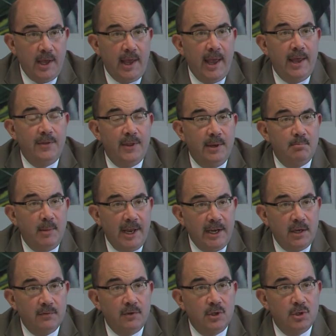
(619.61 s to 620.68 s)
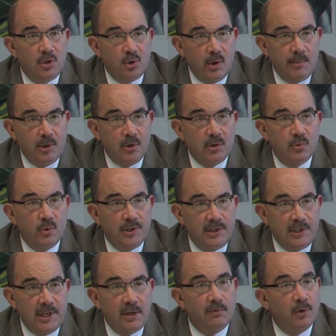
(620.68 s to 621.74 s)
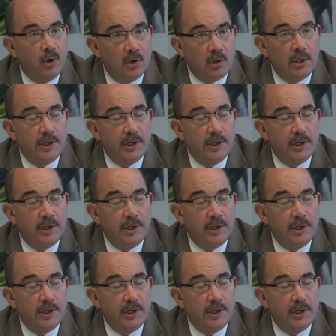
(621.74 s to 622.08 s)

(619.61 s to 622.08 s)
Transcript: and that many of the distributors would seek vertical